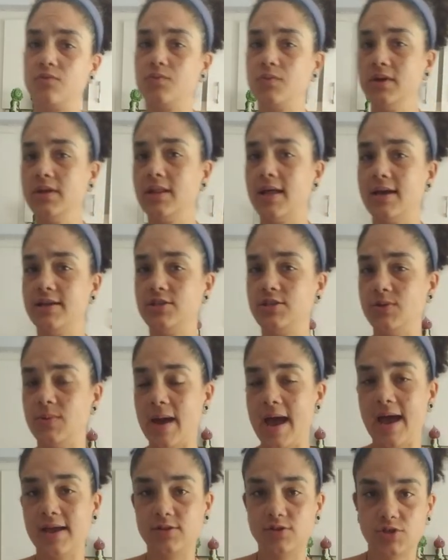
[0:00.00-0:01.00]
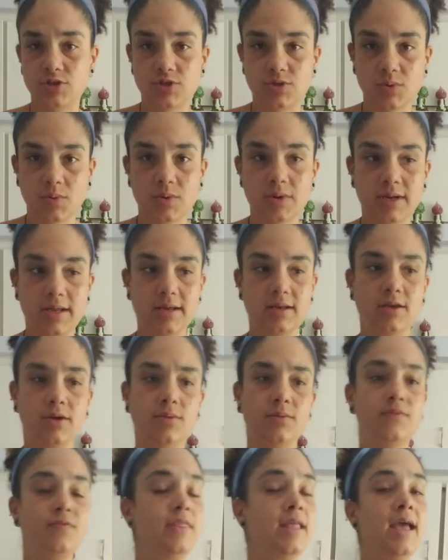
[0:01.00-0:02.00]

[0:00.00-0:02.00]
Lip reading: realize you had stored in you.